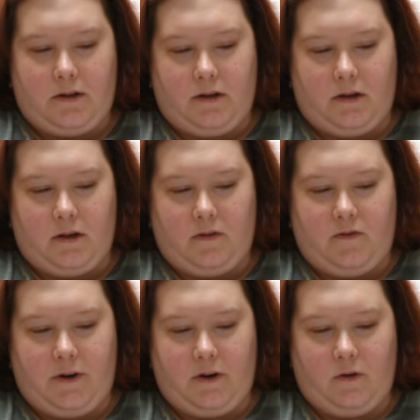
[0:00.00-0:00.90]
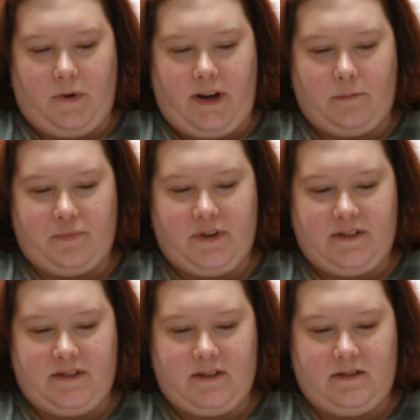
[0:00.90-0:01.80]
the Vera Wang
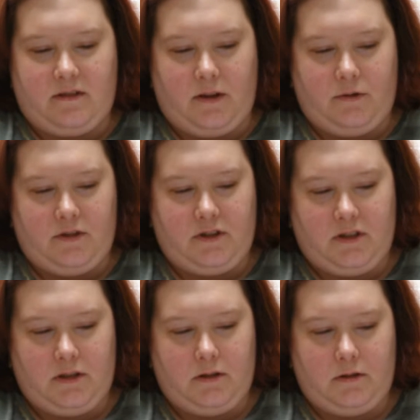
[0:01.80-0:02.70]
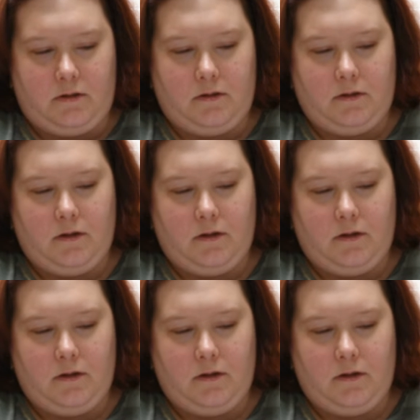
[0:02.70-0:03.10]
Princess Lotion,